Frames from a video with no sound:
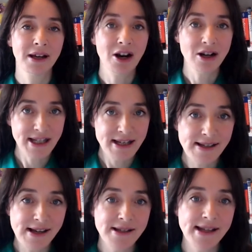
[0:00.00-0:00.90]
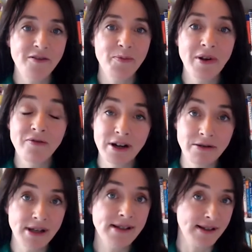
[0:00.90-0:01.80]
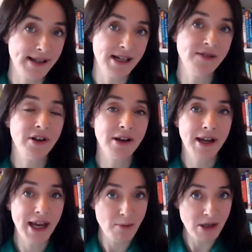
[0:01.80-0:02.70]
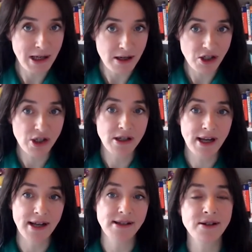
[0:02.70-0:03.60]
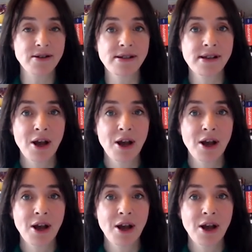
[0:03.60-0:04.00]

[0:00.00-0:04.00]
CAR CAR T-cells have been very successful in hematological cancers,